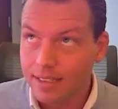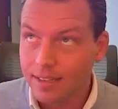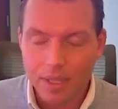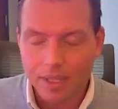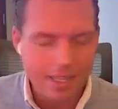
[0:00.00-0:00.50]

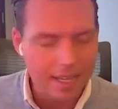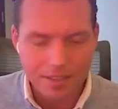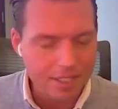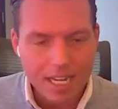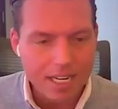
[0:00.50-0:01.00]

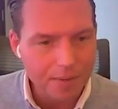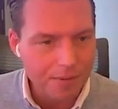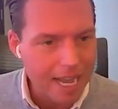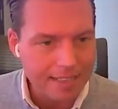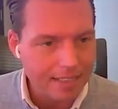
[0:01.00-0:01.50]
lot of
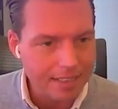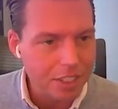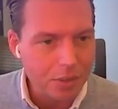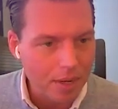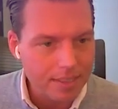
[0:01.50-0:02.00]
different facets and
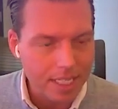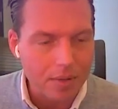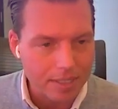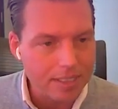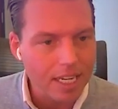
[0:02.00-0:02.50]
nuance that
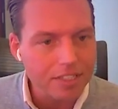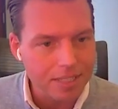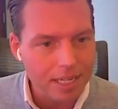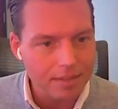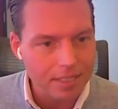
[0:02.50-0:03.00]
go into
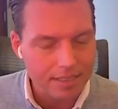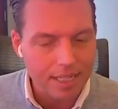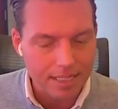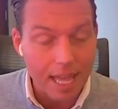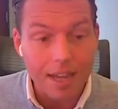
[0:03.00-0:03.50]
touchdowns. That's
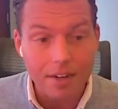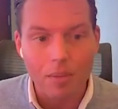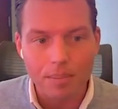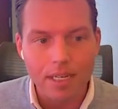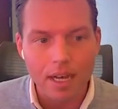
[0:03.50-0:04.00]
not the end
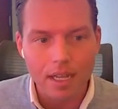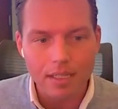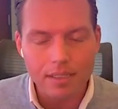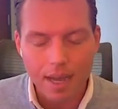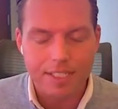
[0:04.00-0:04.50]
all be
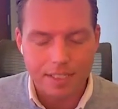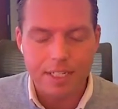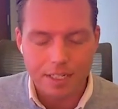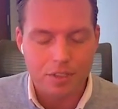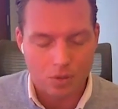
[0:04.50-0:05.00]
all. Obviously,
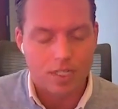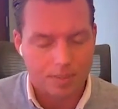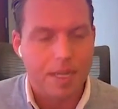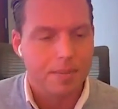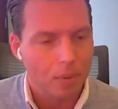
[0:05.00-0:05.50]
you need to score
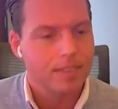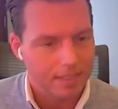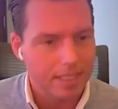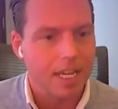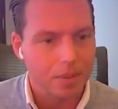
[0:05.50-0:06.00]
as many points
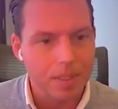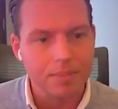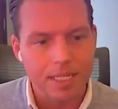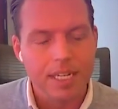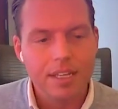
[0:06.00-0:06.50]
as the other one,
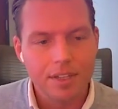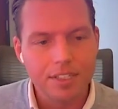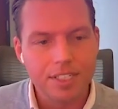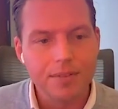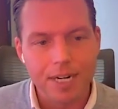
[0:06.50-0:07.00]
but
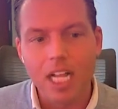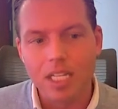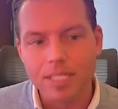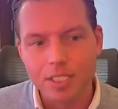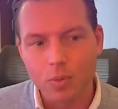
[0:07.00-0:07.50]
there's different
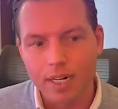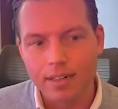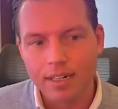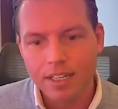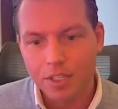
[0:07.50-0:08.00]
elements
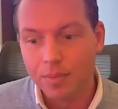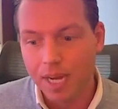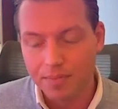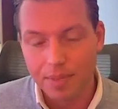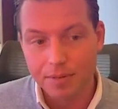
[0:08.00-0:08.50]
where you
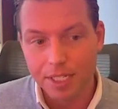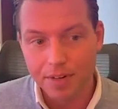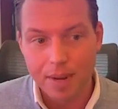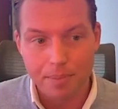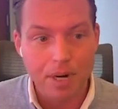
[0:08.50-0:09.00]
might have been really
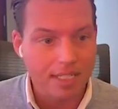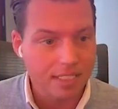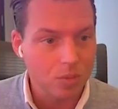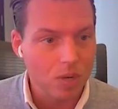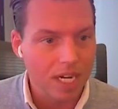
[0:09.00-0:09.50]
great
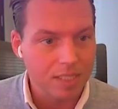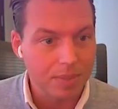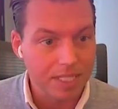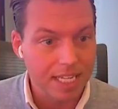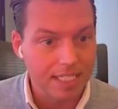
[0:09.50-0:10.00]
process wise,
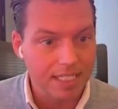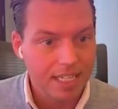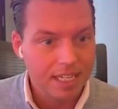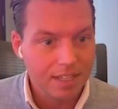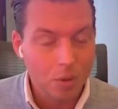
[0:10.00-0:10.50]
but then
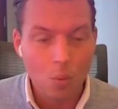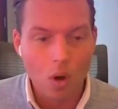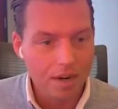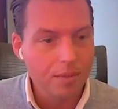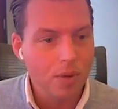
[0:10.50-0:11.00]
the
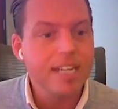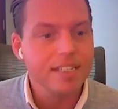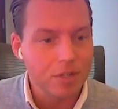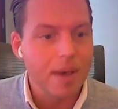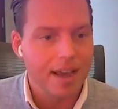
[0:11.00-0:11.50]
one
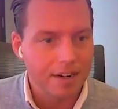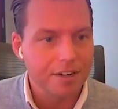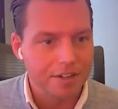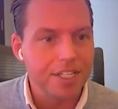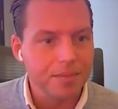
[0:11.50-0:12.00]
weakness you had on
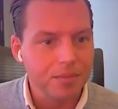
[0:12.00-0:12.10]
your team